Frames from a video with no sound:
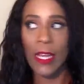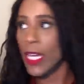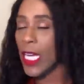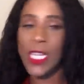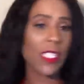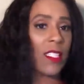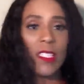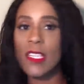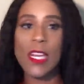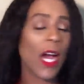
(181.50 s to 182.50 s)
It is
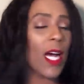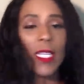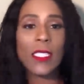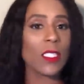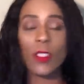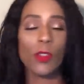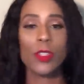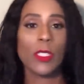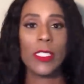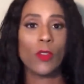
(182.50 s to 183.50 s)
not
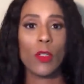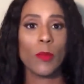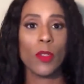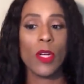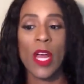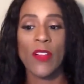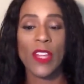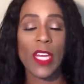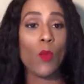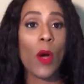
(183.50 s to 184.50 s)
socially normal
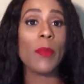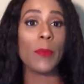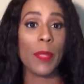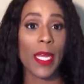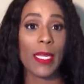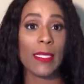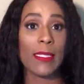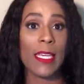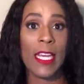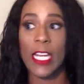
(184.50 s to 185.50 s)
that a woman
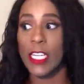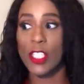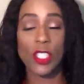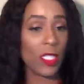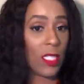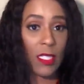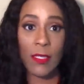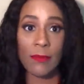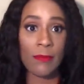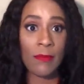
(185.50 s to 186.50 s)
pays. It's just
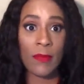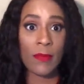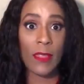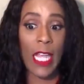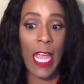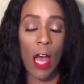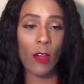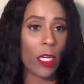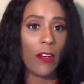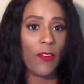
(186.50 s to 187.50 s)

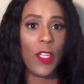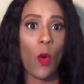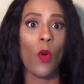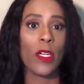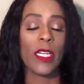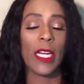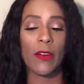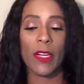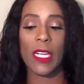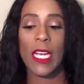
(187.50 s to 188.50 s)
out of the
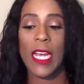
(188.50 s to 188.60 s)
ordinary.